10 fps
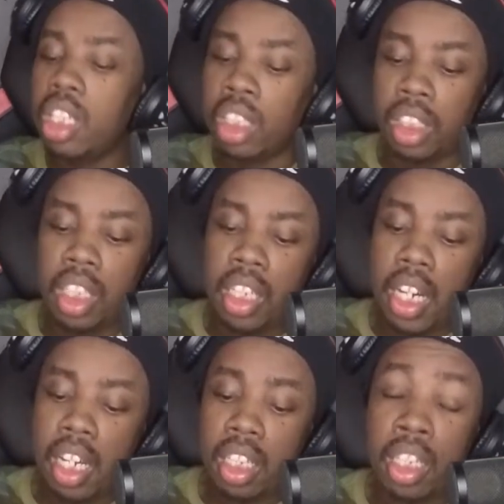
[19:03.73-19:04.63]
Is
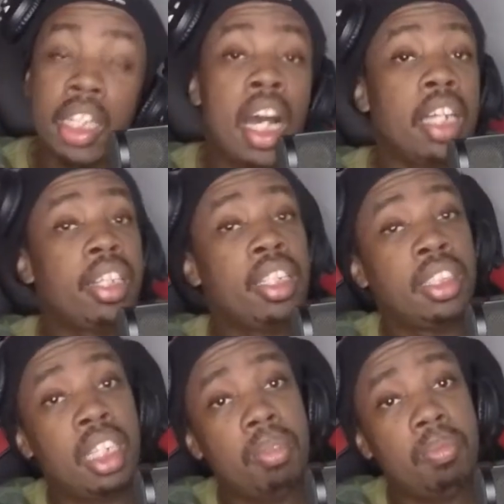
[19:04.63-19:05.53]
either the daughters
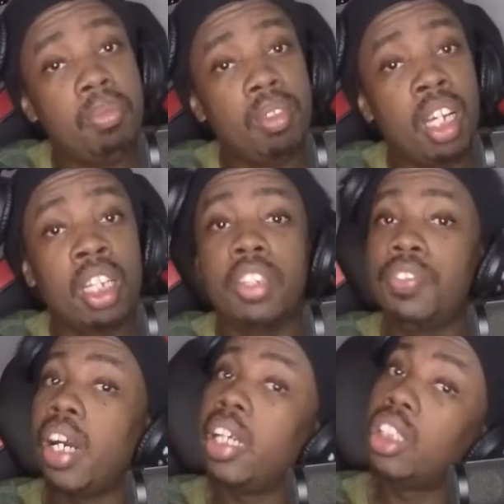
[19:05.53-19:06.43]
them are going to
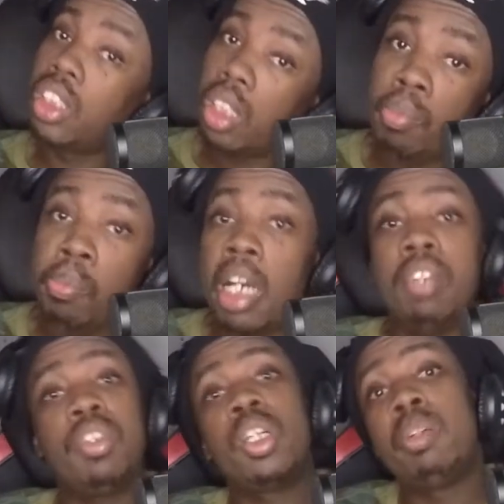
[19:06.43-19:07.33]
find some man
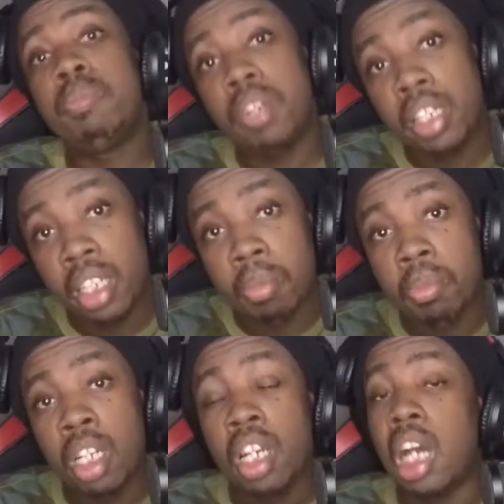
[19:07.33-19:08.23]
to comfort
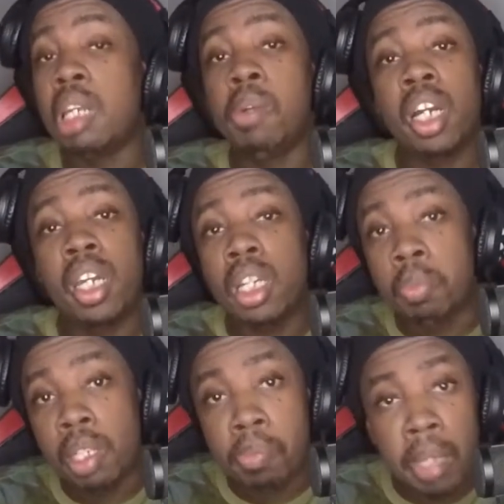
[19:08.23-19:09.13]
them, and them are going to end
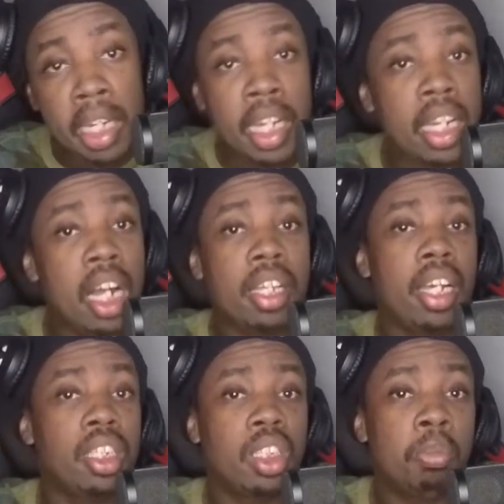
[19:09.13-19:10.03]
up with belly and all
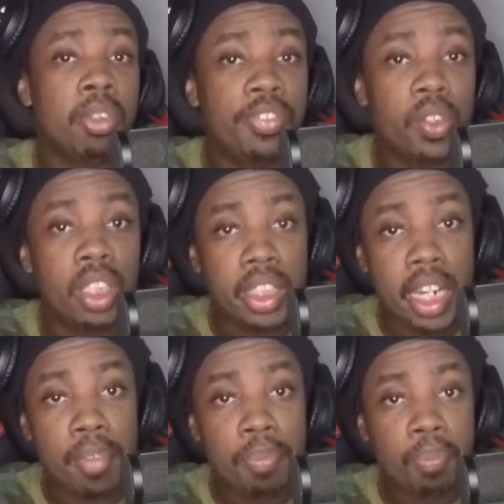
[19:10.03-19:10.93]
kind of something before
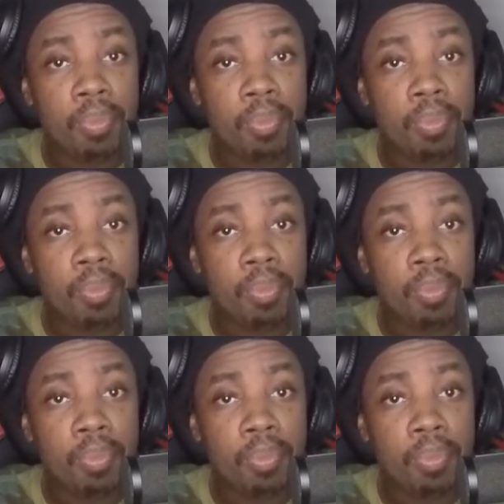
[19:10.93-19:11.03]
time,